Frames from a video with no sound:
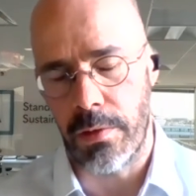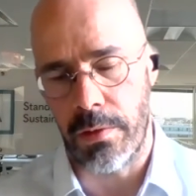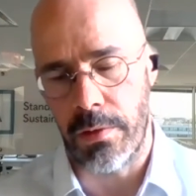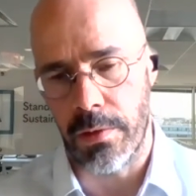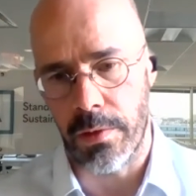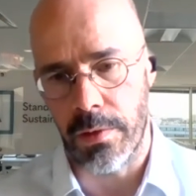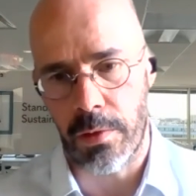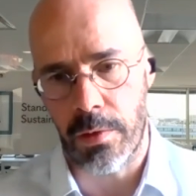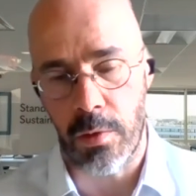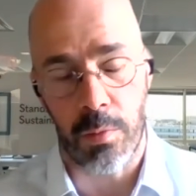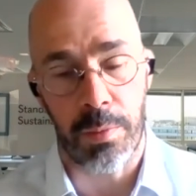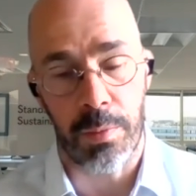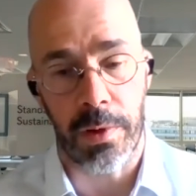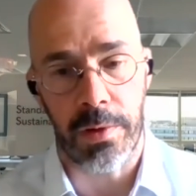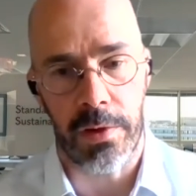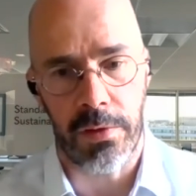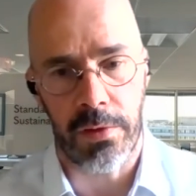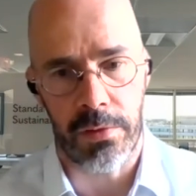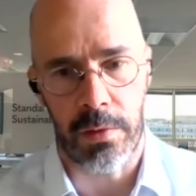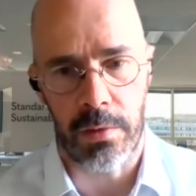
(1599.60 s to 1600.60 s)
the
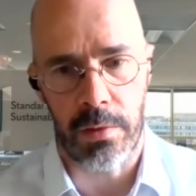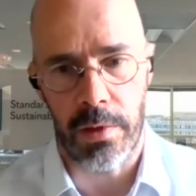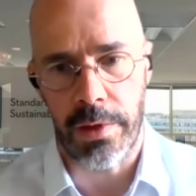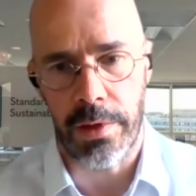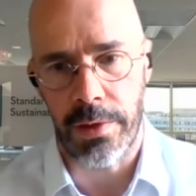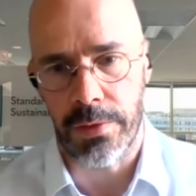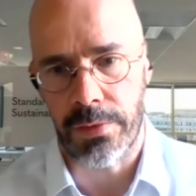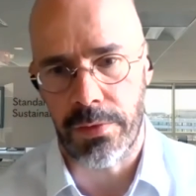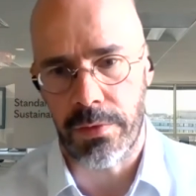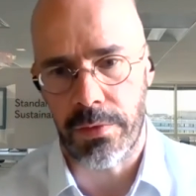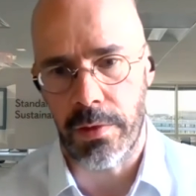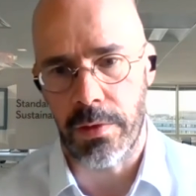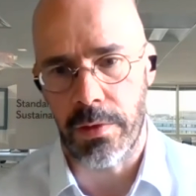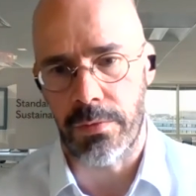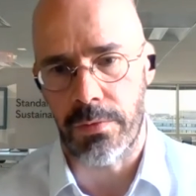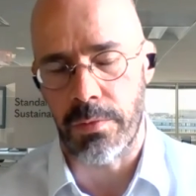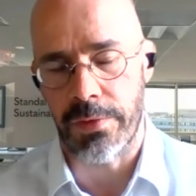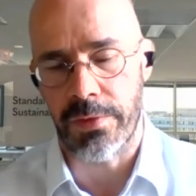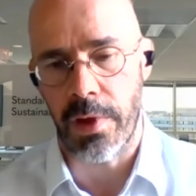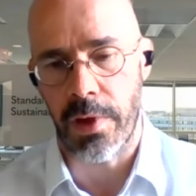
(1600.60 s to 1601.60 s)
company is
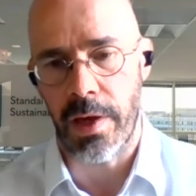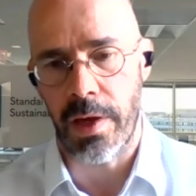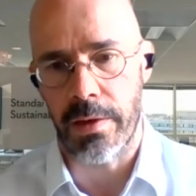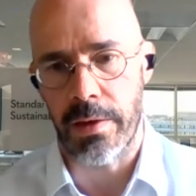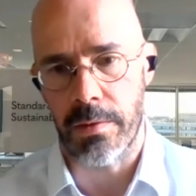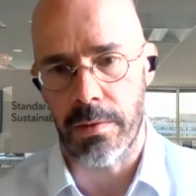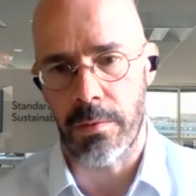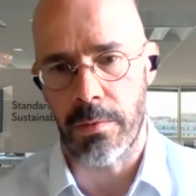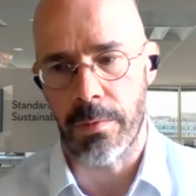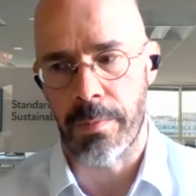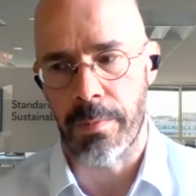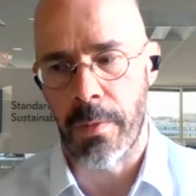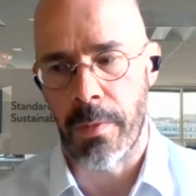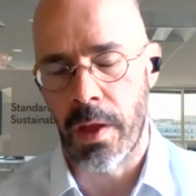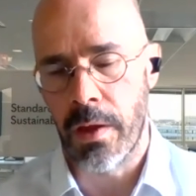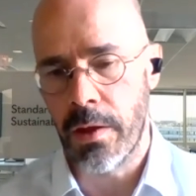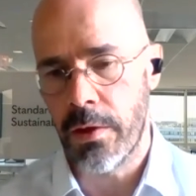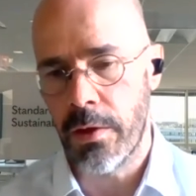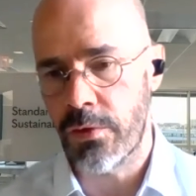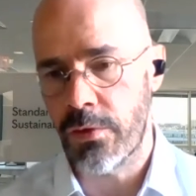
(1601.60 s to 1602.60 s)
residing.
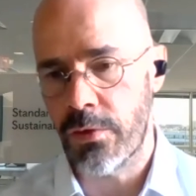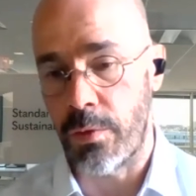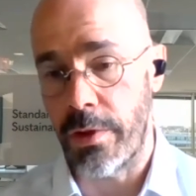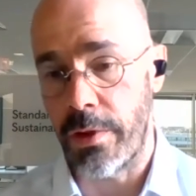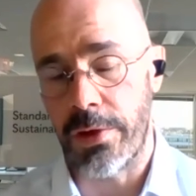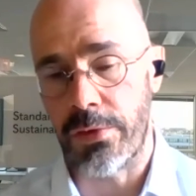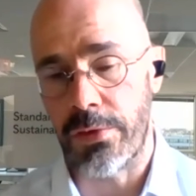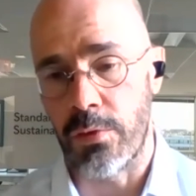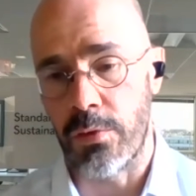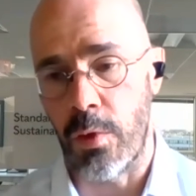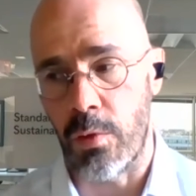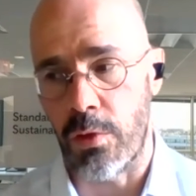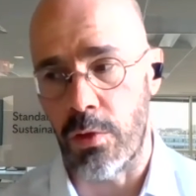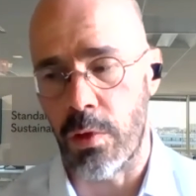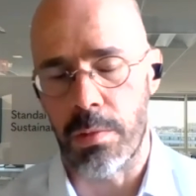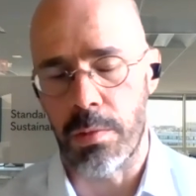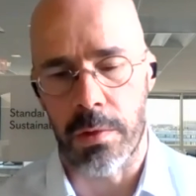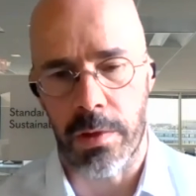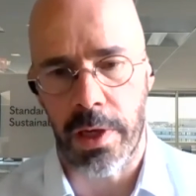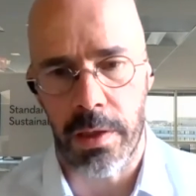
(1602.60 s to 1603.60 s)
So there is no
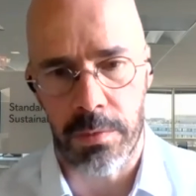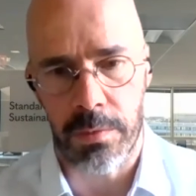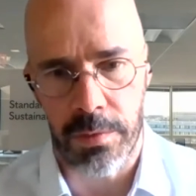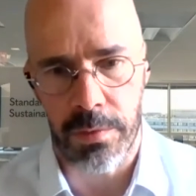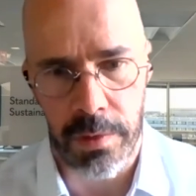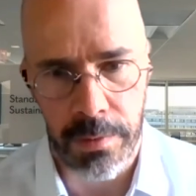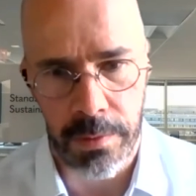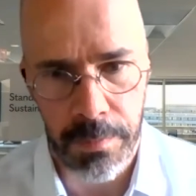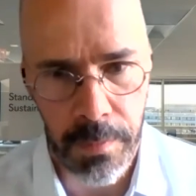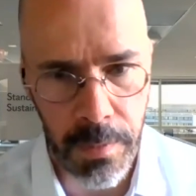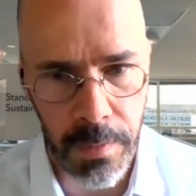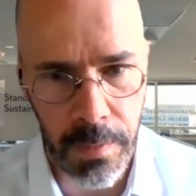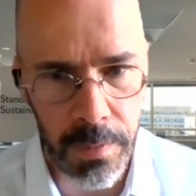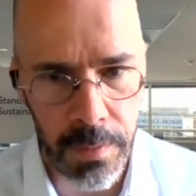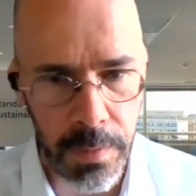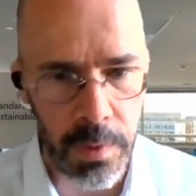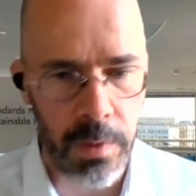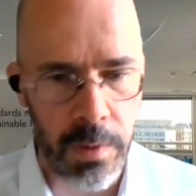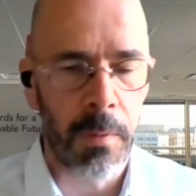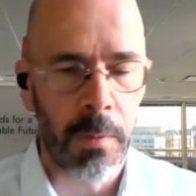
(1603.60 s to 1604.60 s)
double counting.
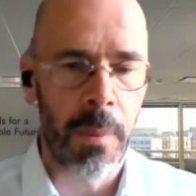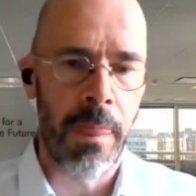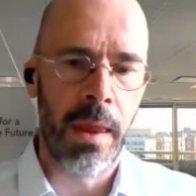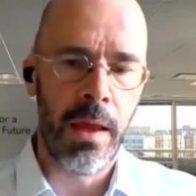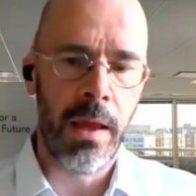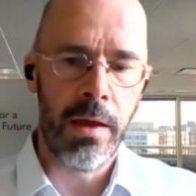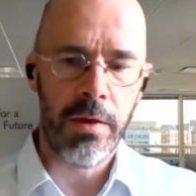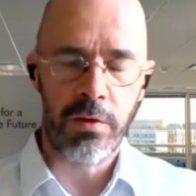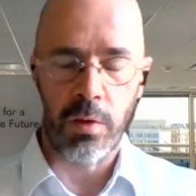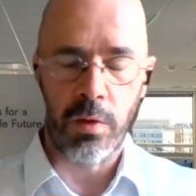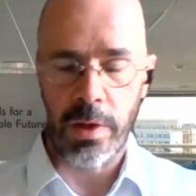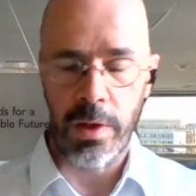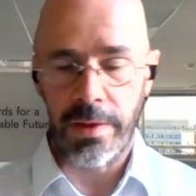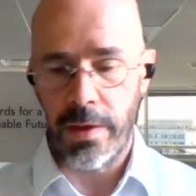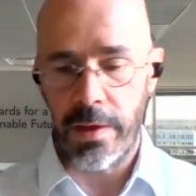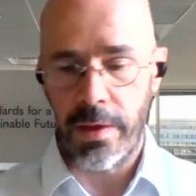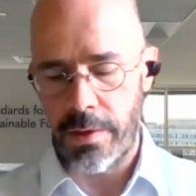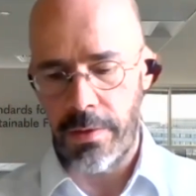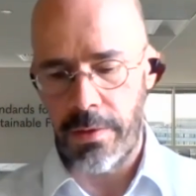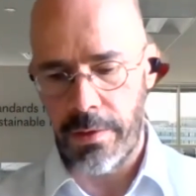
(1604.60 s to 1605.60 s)
So in
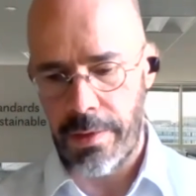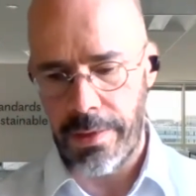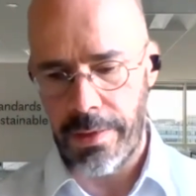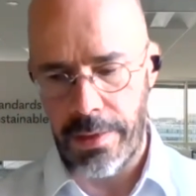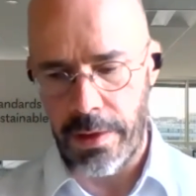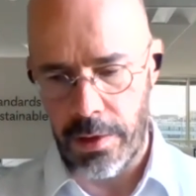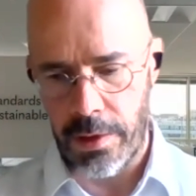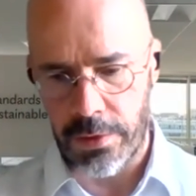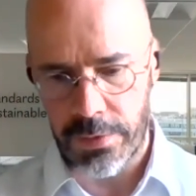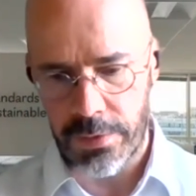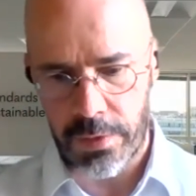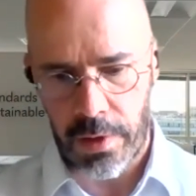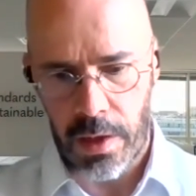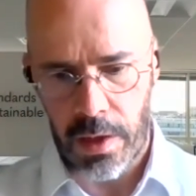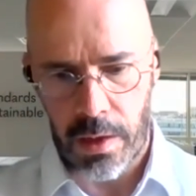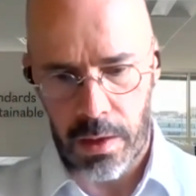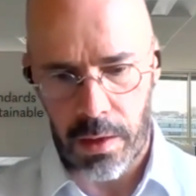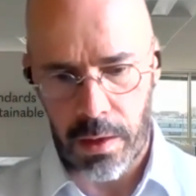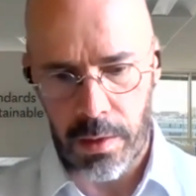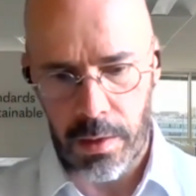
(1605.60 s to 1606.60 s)
the end, this
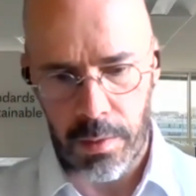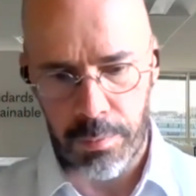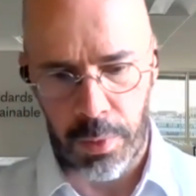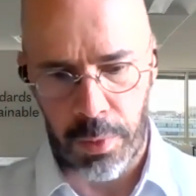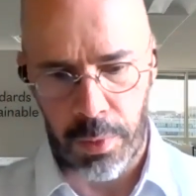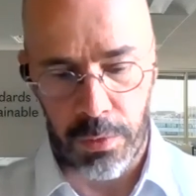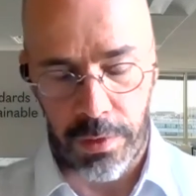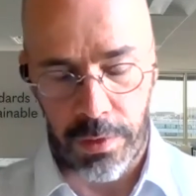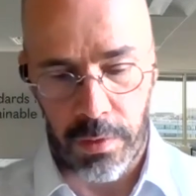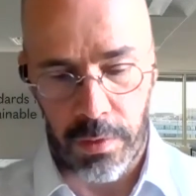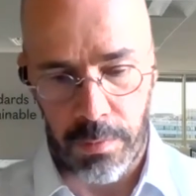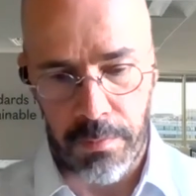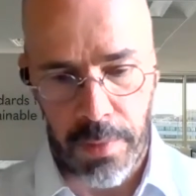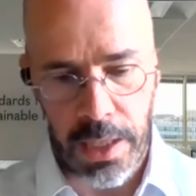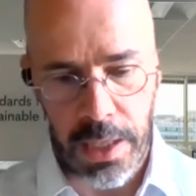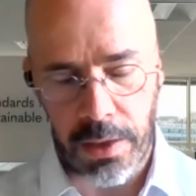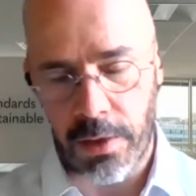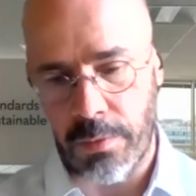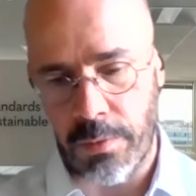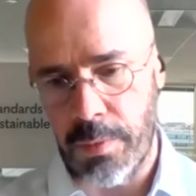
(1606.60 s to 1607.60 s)
both the
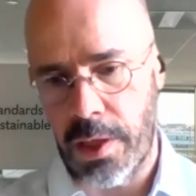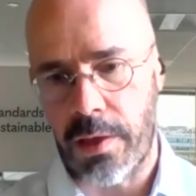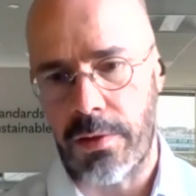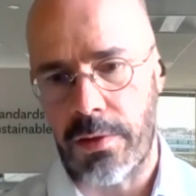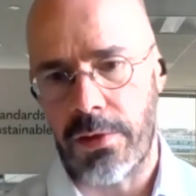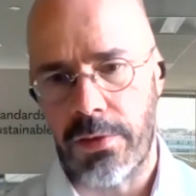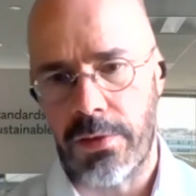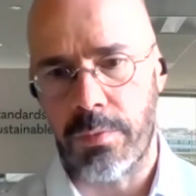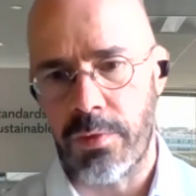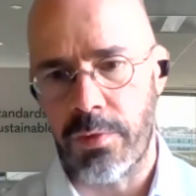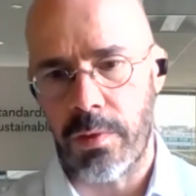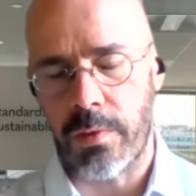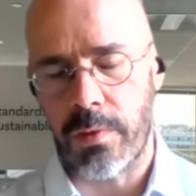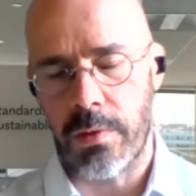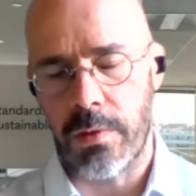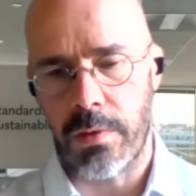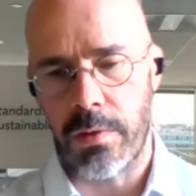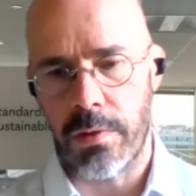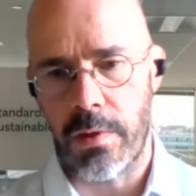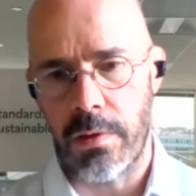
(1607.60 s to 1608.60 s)
market mechanisms
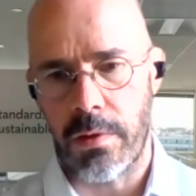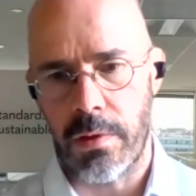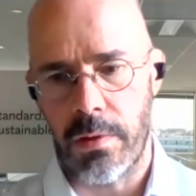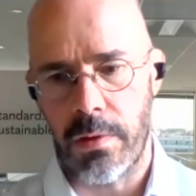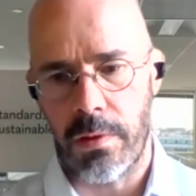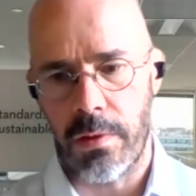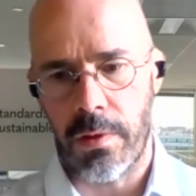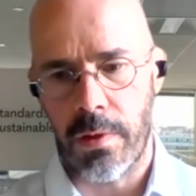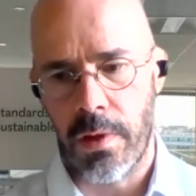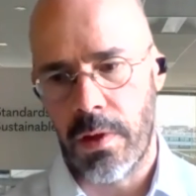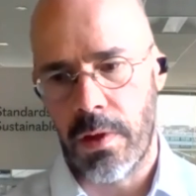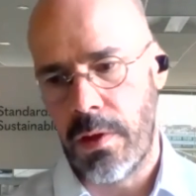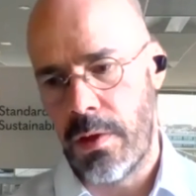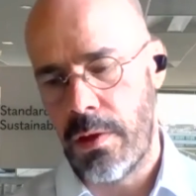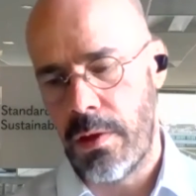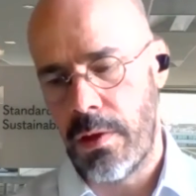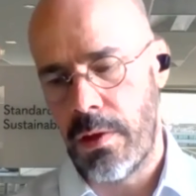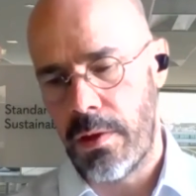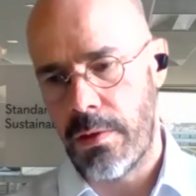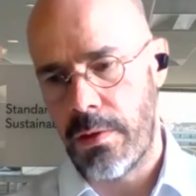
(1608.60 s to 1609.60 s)
under
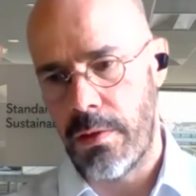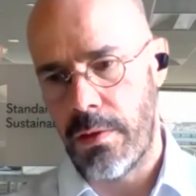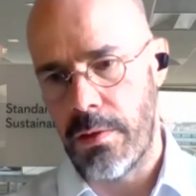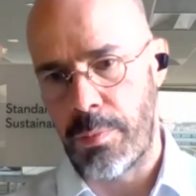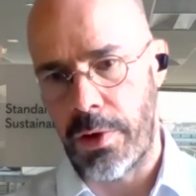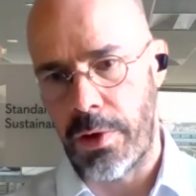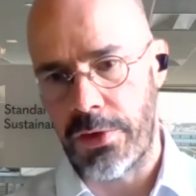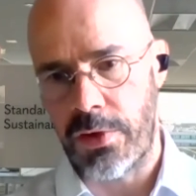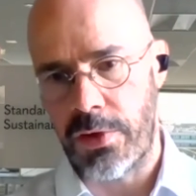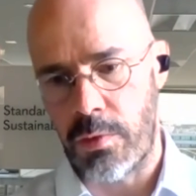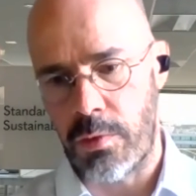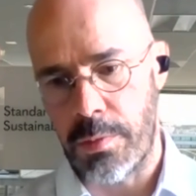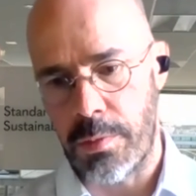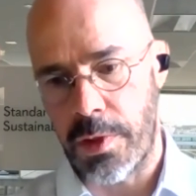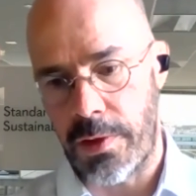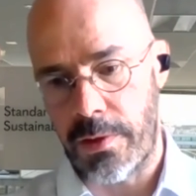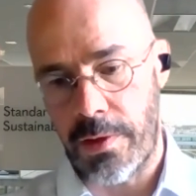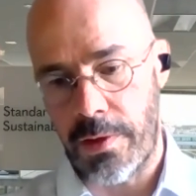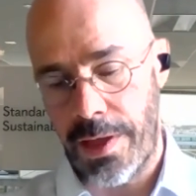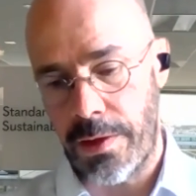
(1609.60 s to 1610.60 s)
the Paris
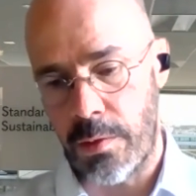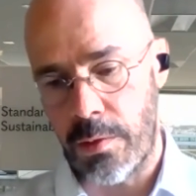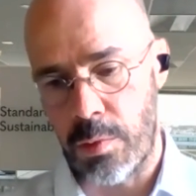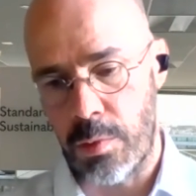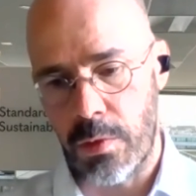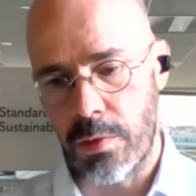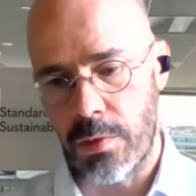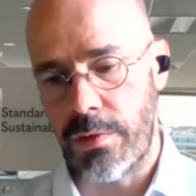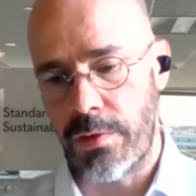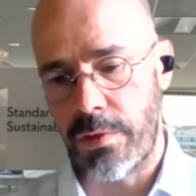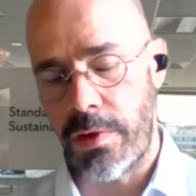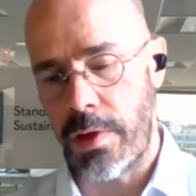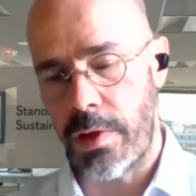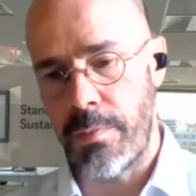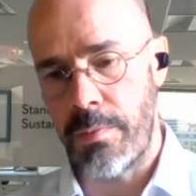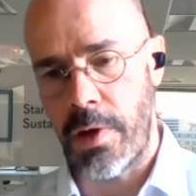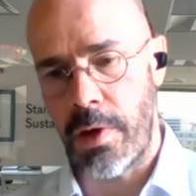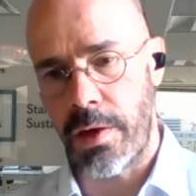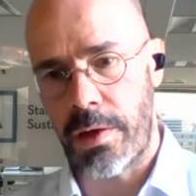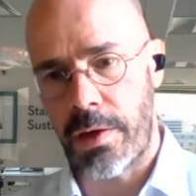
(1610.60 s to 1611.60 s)
Agreement and the voluntary
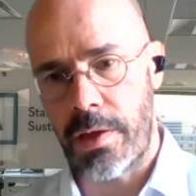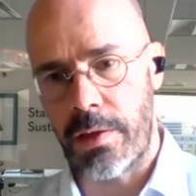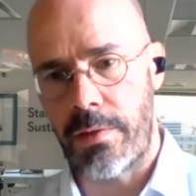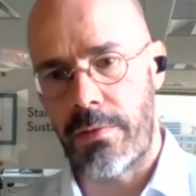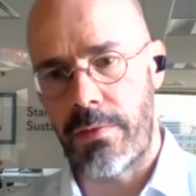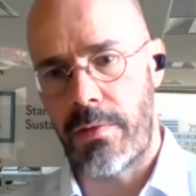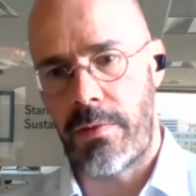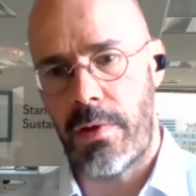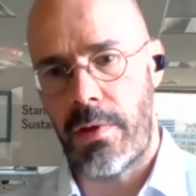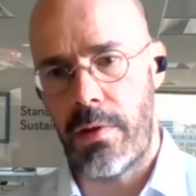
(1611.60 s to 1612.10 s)
market